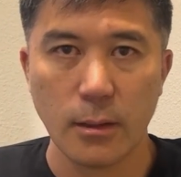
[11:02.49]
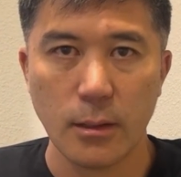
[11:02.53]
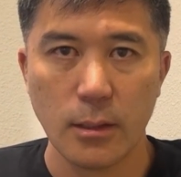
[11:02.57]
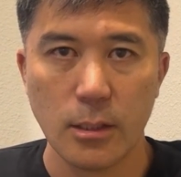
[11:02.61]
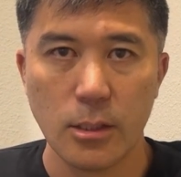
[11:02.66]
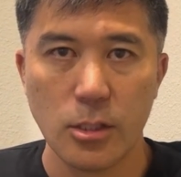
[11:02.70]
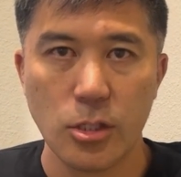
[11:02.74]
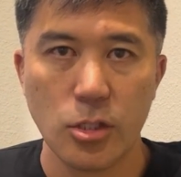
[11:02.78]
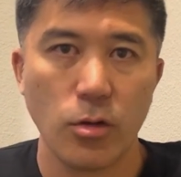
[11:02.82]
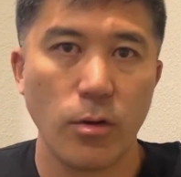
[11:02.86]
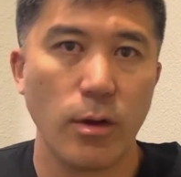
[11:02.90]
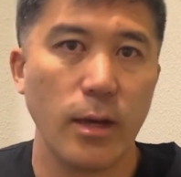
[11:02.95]

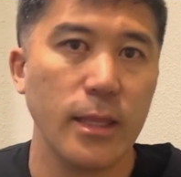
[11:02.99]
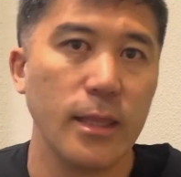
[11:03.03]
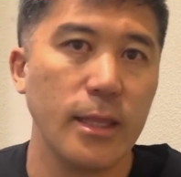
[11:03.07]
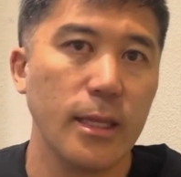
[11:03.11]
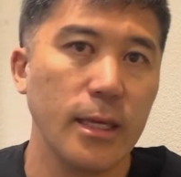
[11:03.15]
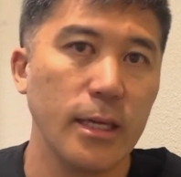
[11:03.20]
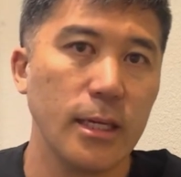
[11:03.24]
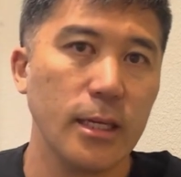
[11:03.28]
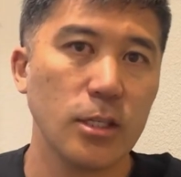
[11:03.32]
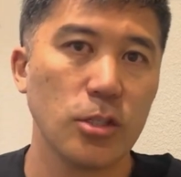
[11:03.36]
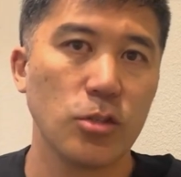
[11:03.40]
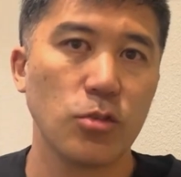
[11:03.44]
So I
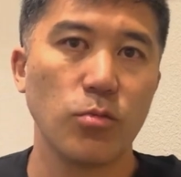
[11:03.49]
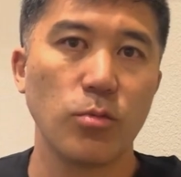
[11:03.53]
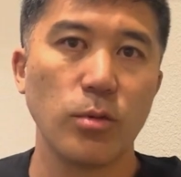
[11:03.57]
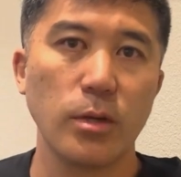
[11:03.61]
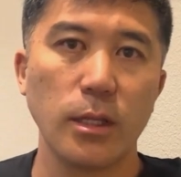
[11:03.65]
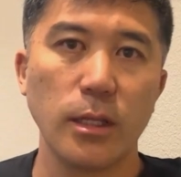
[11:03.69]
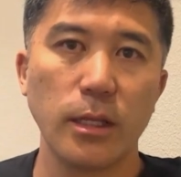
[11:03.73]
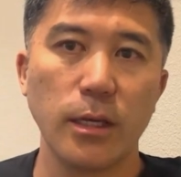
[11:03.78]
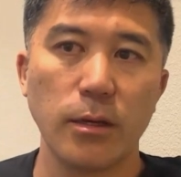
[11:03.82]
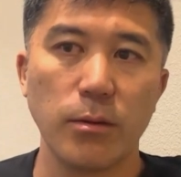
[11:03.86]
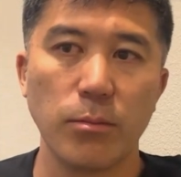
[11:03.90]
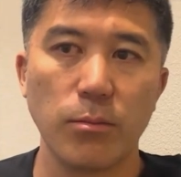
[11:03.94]
think it's
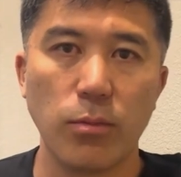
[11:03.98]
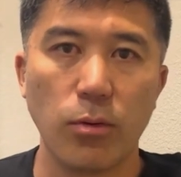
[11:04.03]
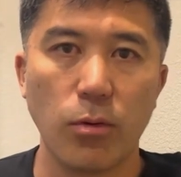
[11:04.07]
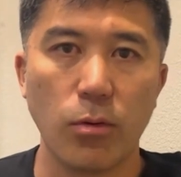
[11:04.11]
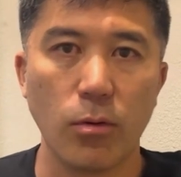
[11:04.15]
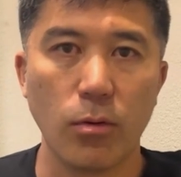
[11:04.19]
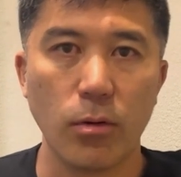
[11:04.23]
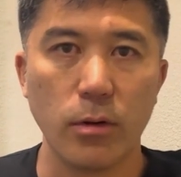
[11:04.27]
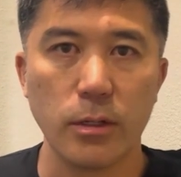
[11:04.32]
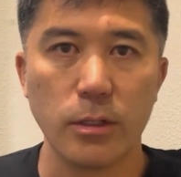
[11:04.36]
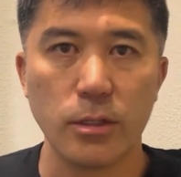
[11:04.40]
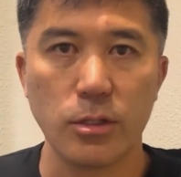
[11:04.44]
really
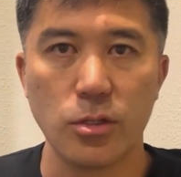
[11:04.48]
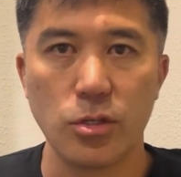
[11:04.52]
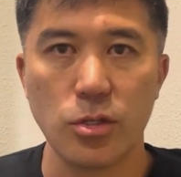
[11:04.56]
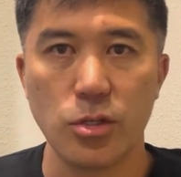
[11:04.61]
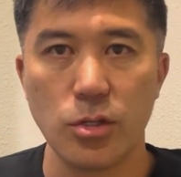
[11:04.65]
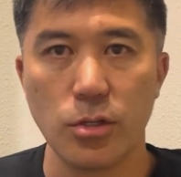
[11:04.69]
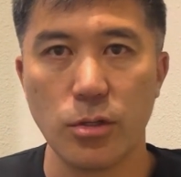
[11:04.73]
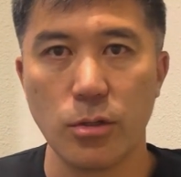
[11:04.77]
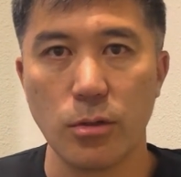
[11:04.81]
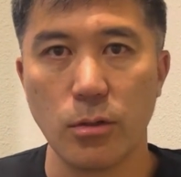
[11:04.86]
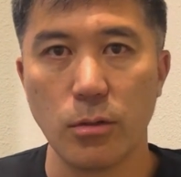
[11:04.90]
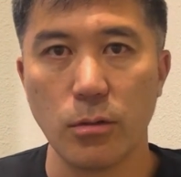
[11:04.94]
important
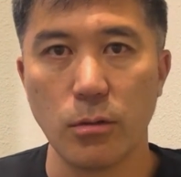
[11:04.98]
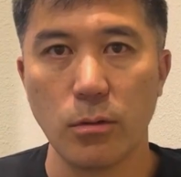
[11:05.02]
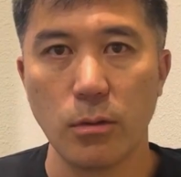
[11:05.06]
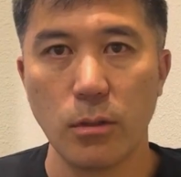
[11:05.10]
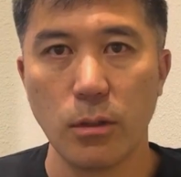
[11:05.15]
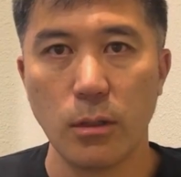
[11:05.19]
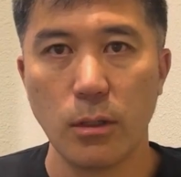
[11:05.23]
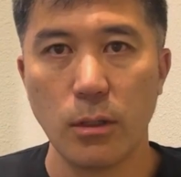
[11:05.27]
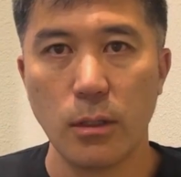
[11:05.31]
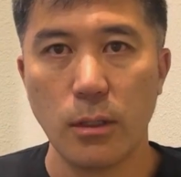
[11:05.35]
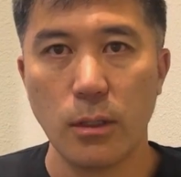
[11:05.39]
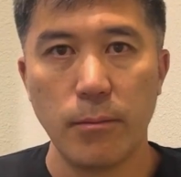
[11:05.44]
to
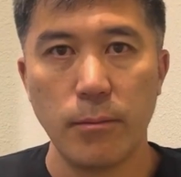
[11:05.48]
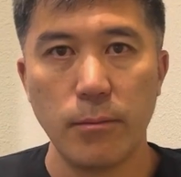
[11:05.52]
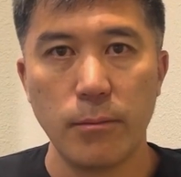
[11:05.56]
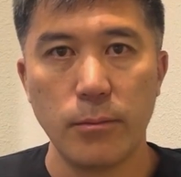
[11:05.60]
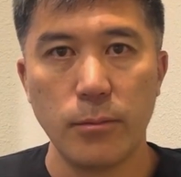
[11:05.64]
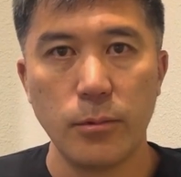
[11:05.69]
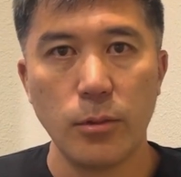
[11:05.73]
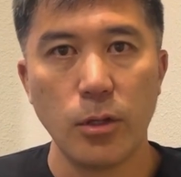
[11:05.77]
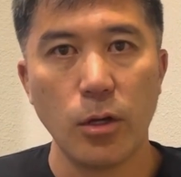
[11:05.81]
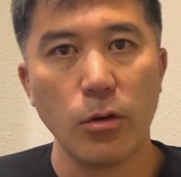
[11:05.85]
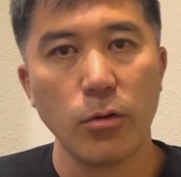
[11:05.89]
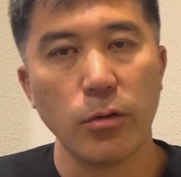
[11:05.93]

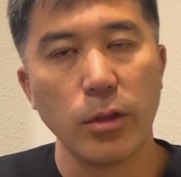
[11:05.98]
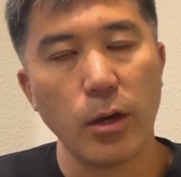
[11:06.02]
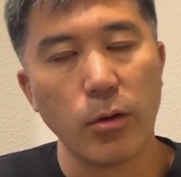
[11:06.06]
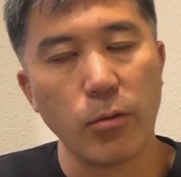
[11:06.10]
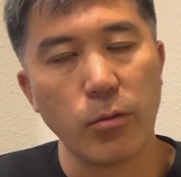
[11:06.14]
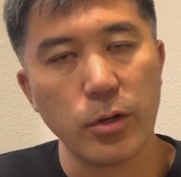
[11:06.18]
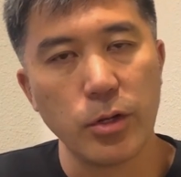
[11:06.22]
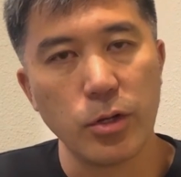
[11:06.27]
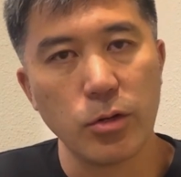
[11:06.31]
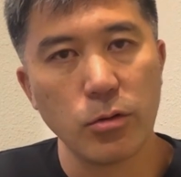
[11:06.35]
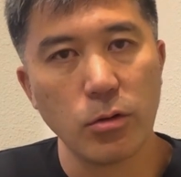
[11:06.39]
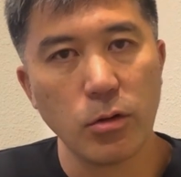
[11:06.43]
know that
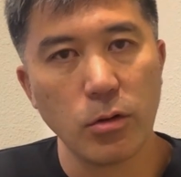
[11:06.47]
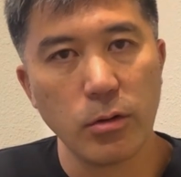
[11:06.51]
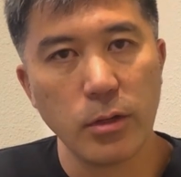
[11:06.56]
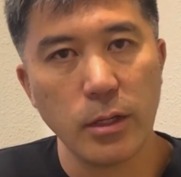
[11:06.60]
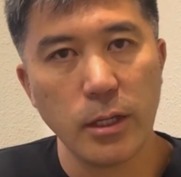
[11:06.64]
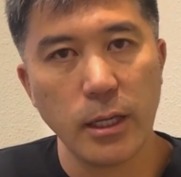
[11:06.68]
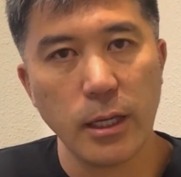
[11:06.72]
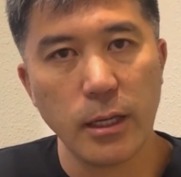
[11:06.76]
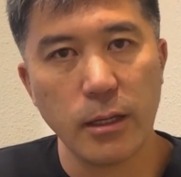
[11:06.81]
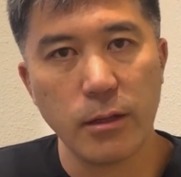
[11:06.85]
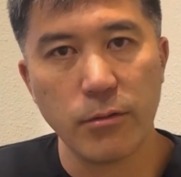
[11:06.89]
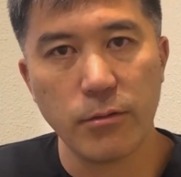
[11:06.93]
when you're looking
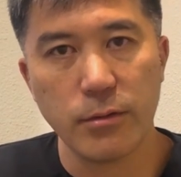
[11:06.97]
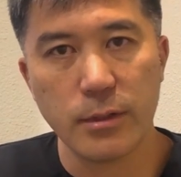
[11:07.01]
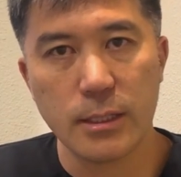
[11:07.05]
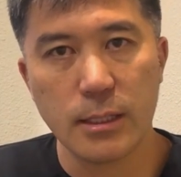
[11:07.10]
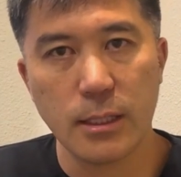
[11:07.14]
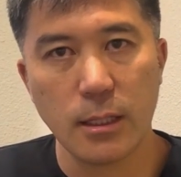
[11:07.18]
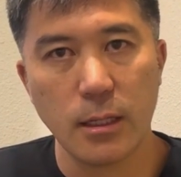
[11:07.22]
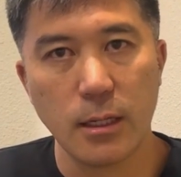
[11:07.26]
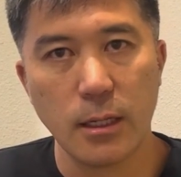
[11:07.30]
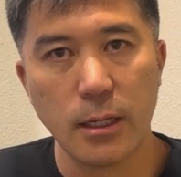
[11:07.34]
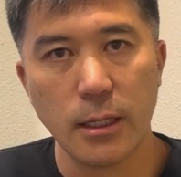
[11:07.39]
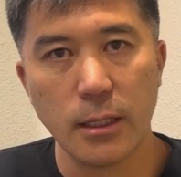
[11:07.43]
at
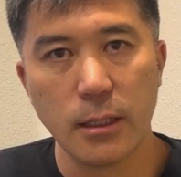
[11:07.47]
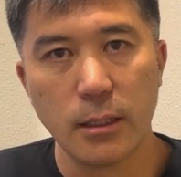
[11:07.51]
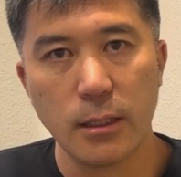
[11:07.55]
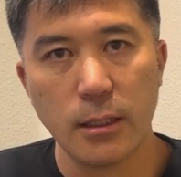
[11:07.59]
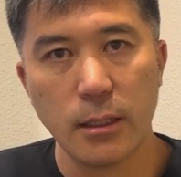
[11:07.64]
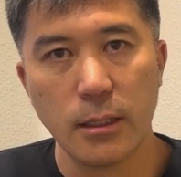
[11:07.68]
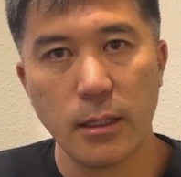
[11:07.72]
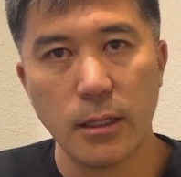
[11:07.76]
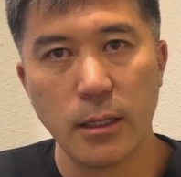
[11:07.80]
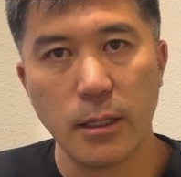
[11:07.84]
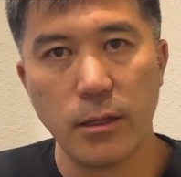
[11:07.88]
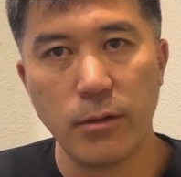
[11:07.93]
Invisalign,
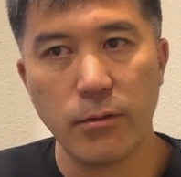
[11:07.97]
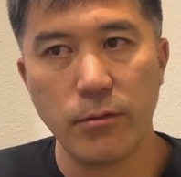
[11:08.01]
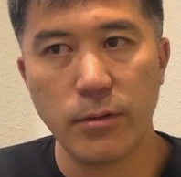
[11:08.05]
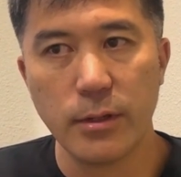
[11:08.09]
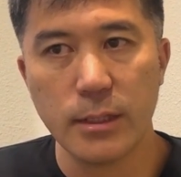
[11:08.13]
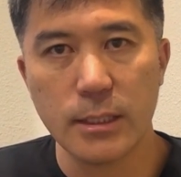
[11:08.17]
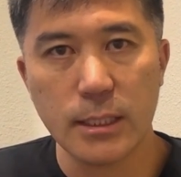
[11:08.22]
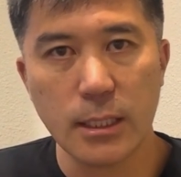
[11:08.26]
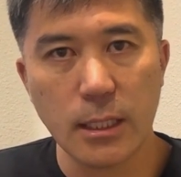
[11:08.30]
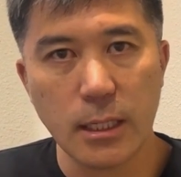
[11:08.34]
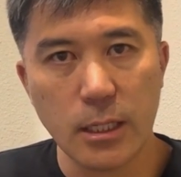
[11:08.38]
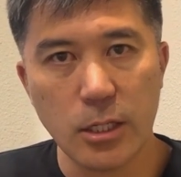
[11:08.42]

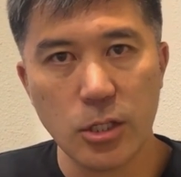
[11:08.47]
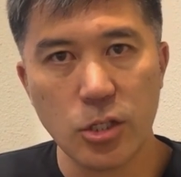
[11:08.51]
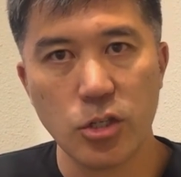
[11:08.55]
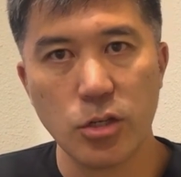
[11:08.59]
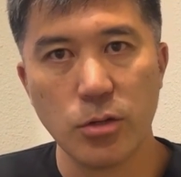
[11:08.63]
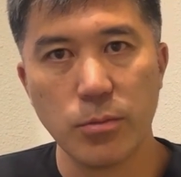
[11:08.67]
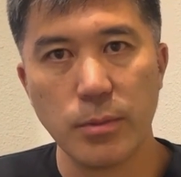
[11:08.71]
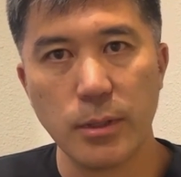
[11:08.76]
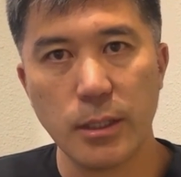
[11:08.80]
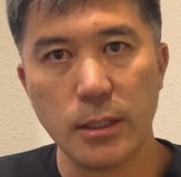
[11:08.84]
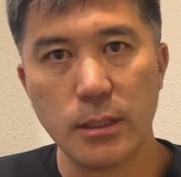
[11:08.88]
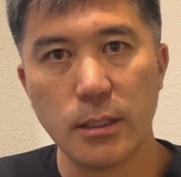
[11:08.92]
Invisalign should
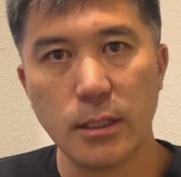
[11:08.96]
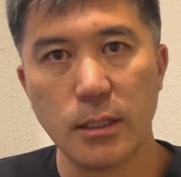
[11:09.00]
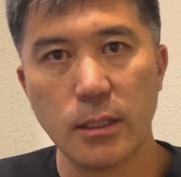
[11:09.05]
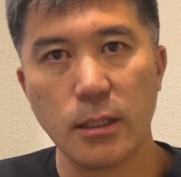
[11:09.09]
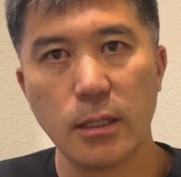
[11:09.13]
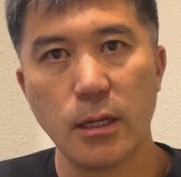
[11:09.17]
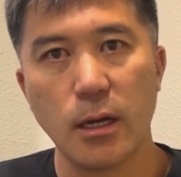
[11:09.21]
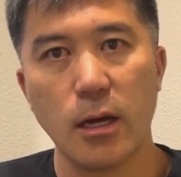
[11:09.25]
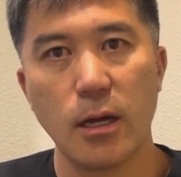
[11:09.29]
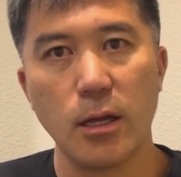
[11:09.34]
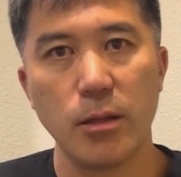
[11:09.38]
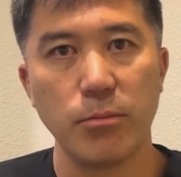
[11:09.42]
be done
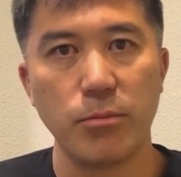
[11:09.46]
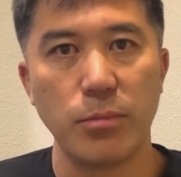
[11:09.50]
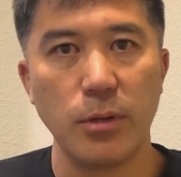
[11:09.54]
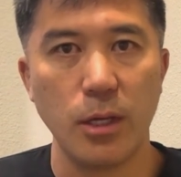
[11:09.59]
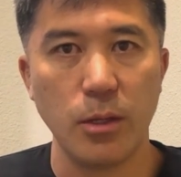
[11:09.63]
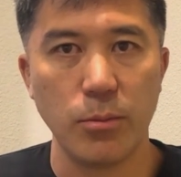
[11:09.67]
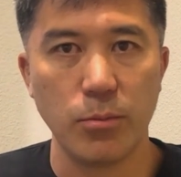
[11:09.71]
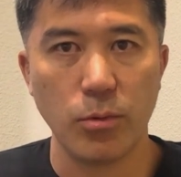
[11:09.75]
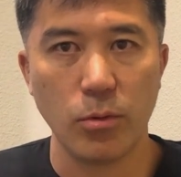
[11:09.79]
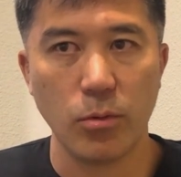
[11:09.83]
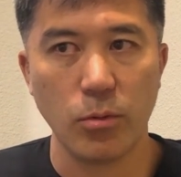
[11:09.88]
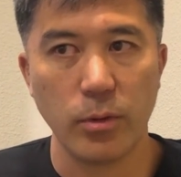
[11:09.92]
on
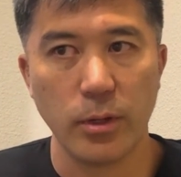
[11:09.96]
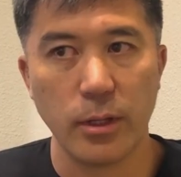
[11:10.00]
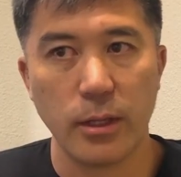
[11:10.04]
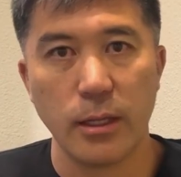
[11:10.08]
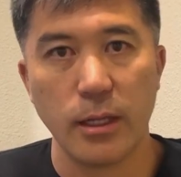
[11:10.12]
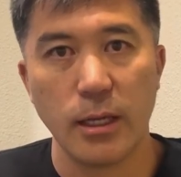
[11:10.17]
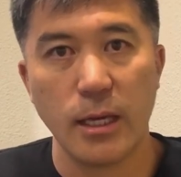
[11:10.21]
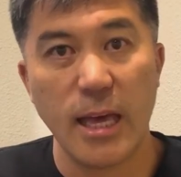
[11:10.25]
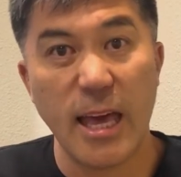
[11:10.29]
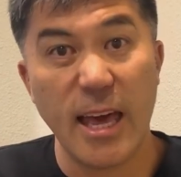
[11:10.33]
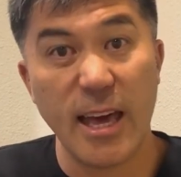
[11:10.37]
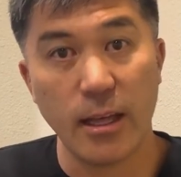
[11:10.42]
people with
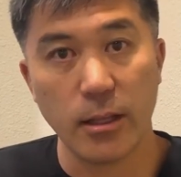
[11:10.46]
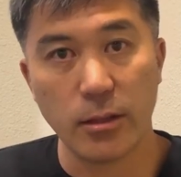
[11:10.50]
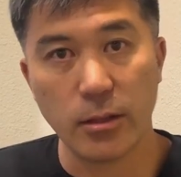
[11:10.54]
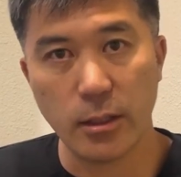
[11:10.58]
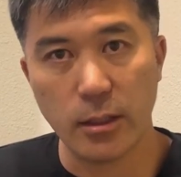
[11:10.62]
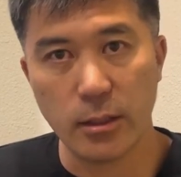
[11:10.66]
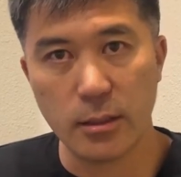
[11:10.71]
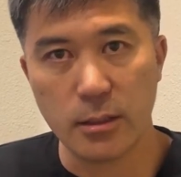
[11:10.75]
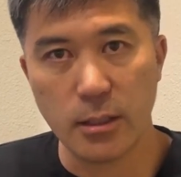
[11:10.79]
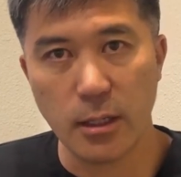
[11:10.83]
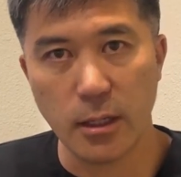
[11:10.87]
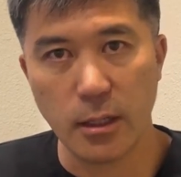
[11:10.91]

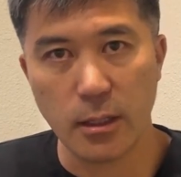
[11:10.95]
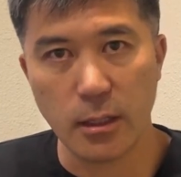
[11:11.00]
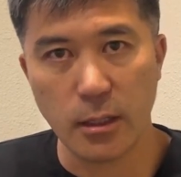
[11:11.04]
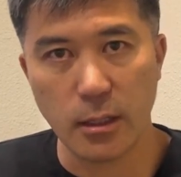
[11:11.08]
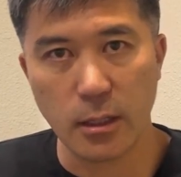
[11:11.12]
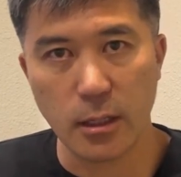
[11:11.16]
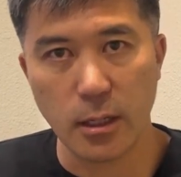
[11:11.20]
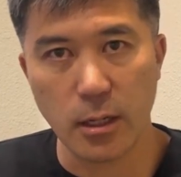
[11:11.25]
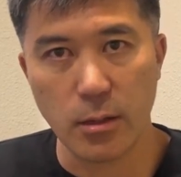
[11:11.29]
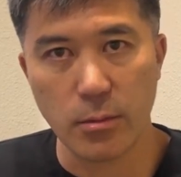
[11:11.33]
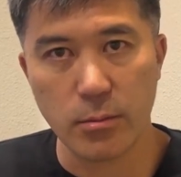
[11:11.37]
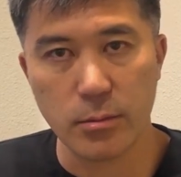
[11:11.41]
healthy teeth and
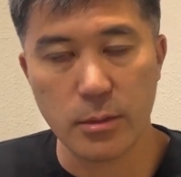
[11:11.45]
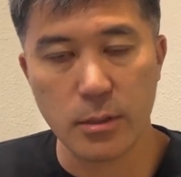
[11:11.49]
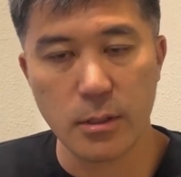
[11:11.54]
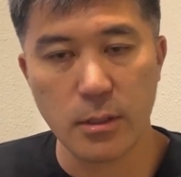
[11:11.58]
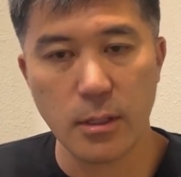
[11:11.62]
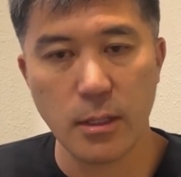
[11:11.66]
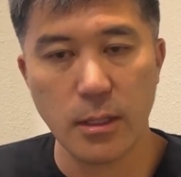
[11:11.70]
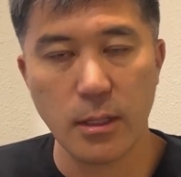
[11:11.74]
gums.